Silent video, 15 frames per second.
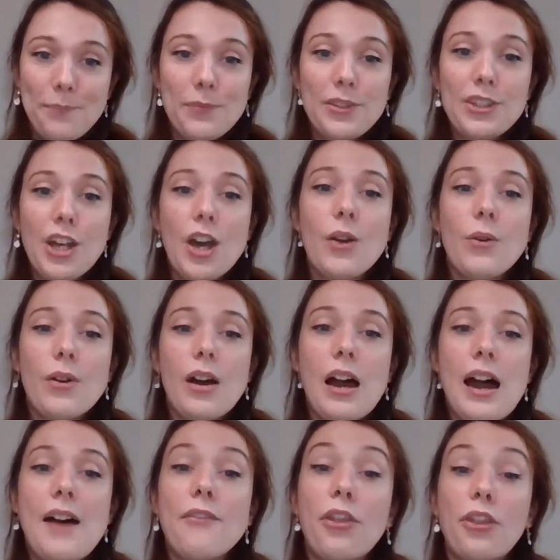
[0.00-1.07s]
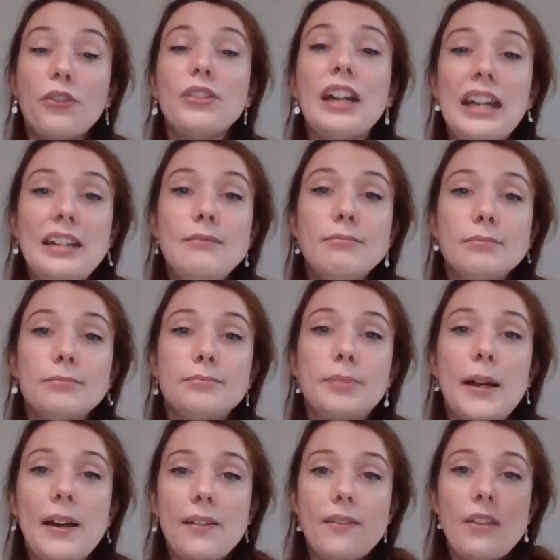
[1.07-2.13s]
So I have 3,
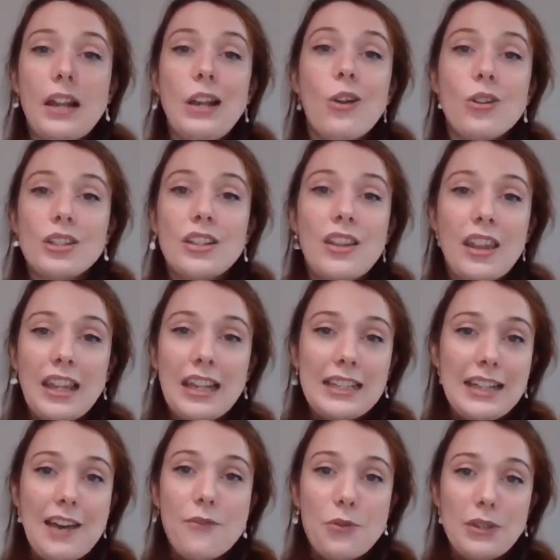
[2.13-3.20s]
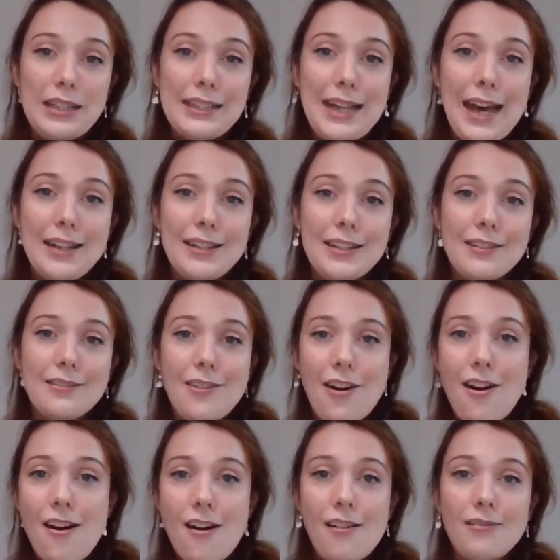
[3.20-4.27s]
but lots of the things that I've already said
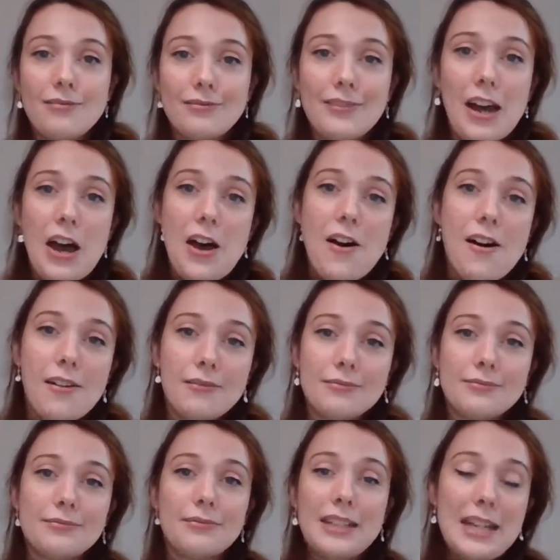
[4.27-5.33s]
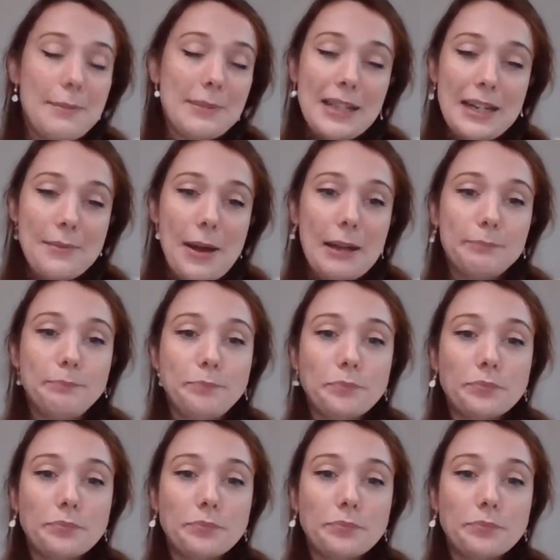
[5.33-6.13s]
are tips anyway.